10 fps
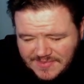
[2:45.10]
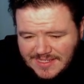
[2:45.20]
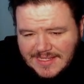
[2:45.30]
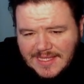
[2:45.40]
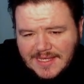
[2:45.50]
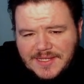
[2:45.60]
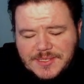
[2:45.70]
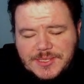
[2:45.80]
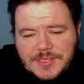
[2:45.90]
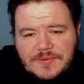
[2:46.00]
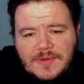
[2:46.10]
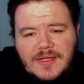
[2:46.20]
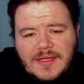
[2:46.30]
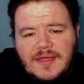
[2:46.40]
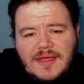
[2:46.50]
get into
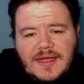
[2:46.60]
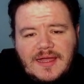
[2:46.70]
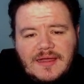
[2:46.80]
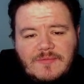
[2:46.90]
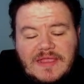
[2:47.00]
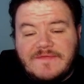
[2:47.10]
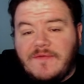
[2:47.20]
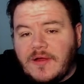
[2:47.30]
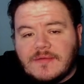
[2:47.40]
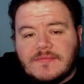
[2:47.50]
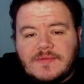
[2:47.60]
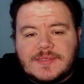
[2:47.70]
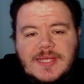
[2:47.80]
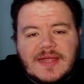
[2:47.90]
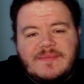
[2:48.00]
Week 4, and we'll
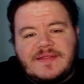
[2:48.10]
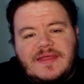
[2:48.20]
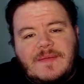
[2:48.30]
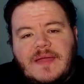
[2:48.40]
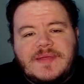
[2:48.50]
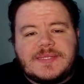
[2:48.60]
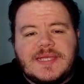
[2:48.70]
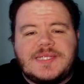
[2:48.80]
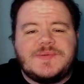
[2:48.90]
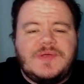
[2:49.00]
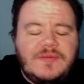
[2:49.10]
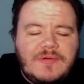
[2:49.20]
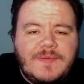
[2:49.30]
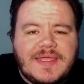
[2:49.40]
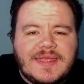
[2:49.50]
talk about the upcoming schedule,
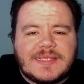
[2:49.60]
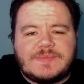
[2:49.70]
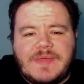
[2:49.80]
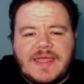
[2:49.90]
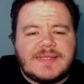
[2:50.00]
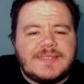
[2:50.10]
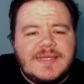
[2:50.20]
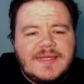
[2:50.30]
what we can expect,